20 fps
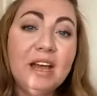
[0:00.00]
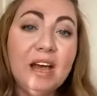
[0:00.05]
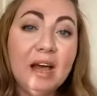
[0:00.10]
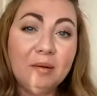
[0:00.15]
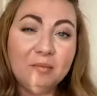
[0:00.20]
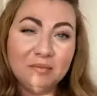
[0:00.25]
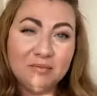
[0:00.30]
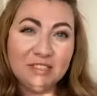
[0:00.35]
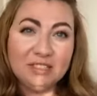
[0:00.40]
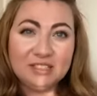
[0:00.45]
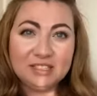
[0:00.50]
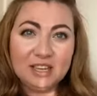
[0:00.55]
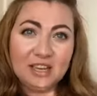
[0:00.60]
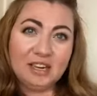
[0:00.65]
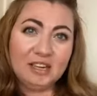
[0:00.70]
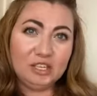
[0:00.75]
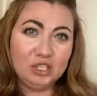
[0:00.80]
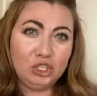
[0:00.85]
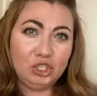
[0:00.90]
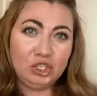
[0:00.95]
I'm just
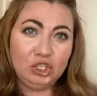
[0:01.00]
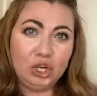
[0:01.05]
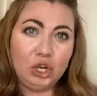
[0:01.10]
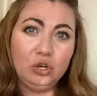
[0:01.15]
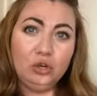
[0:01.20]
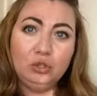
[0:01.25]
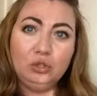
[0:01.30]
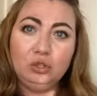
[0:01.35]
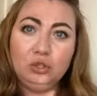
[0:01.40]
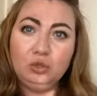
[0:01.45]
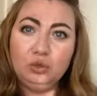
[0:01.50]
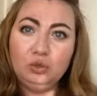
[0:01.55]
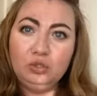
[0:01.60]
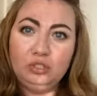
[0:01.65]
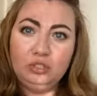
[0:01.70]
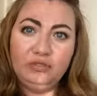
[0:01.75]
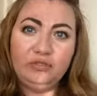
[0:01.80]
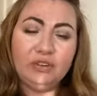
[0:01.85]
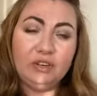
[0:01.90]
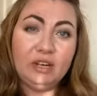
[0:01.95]
kind of showed you
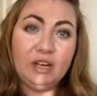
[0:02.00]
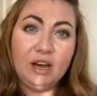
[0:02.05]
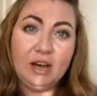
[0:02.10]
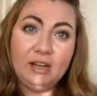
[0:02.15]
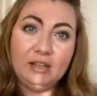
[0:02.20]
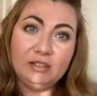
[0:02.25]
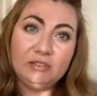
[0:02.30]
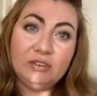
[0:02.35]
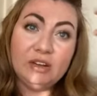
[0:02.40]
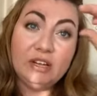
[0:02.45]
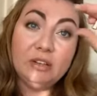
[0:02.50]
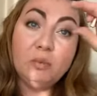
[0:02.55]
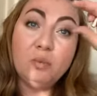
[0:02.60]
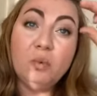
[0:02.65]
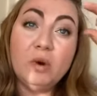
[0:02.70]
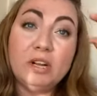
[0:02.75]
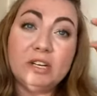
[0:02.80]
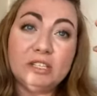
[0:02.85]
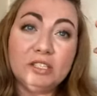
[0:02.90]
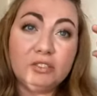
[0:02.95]
different kinds,
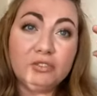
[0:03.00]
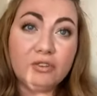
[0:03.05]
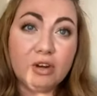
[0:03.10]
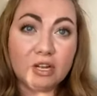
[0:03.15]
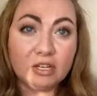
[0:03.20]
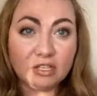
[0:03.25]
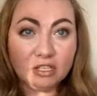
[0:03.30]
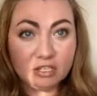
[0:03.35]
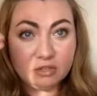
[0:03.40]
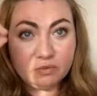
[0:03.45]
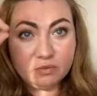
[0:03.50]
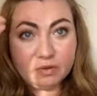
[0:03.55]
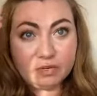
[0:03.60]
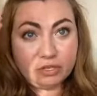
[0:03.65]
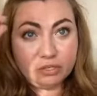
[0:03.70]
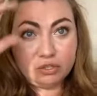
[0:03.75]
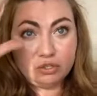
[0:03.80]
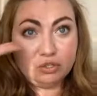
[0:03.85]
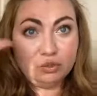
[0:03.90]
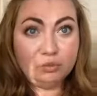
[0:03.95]
right? One is structured, one
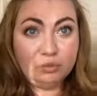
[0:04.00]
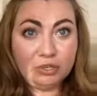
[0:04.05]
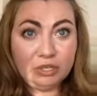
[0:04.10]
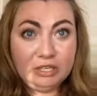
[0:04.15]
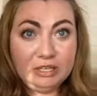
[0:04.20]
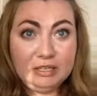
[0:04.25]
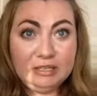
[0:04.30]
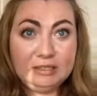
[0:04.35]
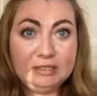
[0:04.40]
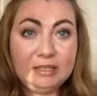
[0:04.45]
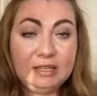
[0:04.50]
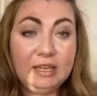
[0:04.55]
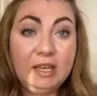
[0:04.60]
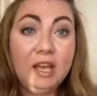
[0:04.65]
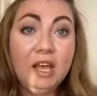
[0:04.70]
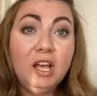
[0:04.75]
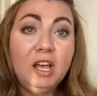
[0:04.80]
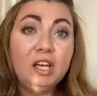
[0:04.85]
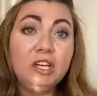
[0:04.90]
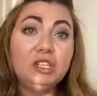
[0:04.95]
is super
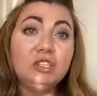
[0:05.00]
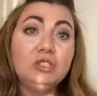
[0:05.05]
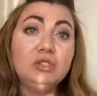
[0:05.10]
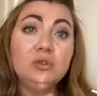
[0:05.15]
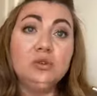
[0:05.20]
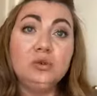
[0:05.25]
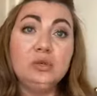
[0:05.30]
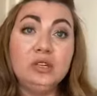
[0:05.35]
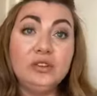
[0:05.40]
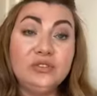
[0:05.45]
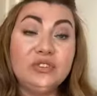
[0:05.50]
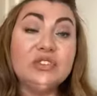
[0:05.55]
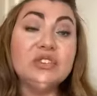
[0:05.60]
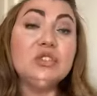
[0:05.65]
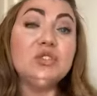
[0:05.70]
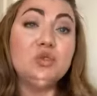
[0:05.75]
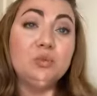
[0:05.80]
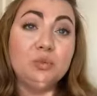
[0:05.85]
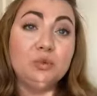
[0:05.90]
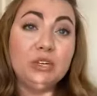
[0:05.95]
easy. So if
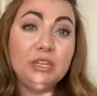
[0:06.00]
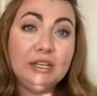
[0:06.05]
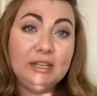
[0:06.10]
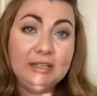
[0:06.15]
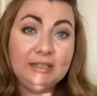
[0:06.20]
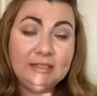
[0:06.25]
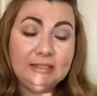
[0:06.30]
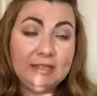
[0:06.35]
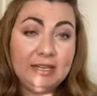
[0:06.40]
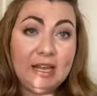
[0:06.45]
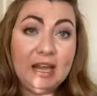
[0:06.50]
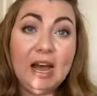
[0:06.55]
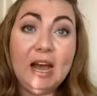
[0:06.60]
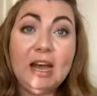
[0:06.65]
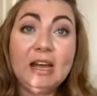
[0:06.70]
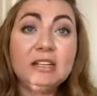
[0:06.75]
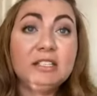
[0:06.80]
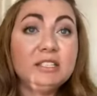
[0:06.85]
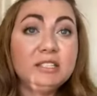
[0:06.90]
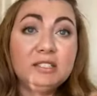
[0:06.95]
it's super easy,
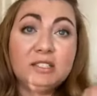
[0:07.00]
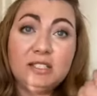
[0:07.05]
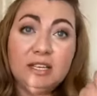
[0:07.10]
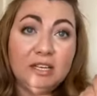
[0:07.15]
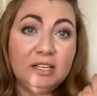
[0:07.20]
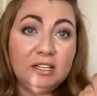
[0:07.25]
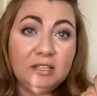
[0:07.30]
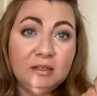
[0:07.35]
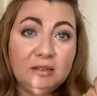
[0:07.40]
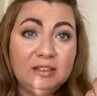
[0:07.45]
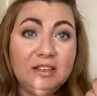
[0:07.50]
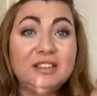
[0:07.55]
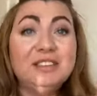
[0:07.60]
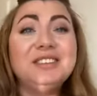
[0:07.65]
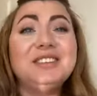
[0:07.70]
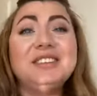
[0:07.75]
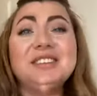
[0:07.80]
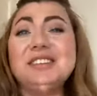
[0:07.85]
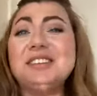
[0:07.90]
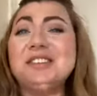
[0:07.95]
I just take
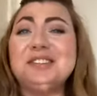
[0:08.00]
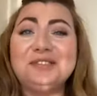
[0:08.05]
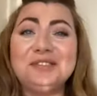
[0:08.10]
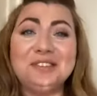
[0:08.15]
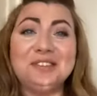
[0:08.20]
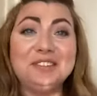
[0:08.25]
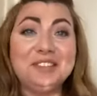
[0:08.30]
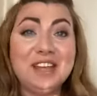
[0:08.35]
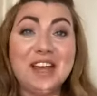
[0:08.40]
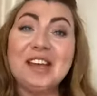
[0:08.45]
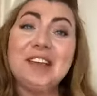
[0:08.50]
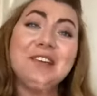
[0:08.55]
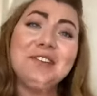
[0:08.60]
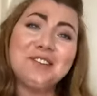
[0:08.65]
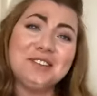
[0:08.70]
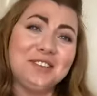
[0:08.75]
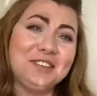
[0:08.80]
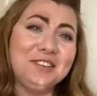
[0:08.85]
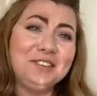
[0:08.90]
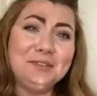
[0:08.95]
and this is what I
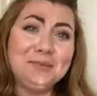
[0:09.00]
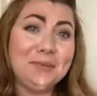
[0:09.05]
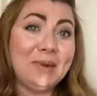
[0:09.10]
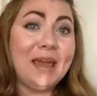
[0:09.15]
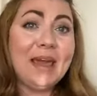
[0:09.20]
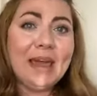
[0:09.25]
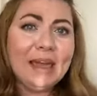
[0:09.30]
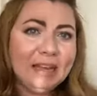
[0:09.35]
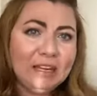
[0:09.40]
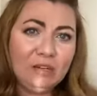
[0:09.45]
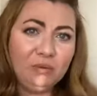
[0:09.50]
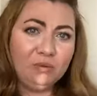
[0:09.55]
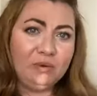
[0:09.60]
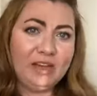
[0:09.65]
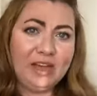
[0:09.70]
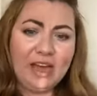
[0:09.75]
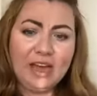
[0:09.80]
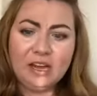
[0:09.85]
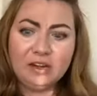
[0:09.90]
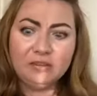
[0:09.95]
usually do
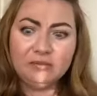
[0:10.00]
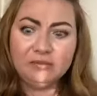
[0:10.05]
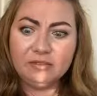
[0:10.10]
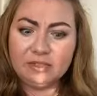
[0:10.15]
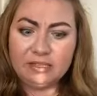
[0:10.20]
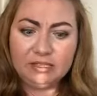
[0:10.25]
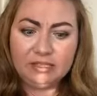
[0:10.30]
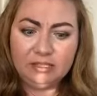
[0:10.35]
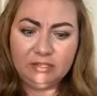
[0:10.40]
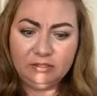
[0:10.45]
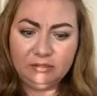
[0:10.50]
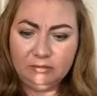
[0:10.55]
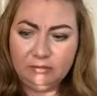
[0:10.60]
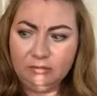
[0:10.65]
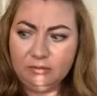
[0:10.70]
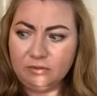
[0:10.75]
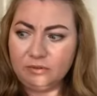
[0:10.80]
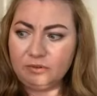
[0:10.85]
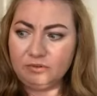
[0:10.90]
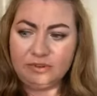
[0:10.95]
anyway. I don't really
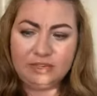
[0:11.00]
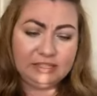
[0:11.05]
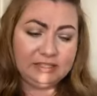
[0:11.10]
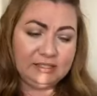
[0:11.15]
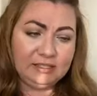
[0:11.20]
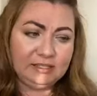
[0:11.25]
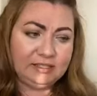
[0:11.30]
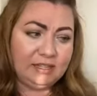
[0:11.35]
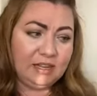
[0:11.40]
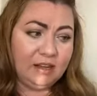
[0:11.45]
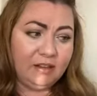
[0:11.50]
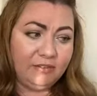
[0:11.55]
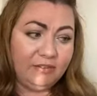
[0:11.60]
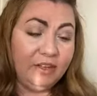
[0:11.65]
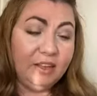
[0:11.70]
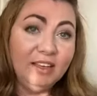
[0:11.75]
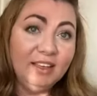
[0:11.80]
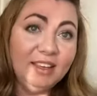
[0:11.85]
do crazy stuff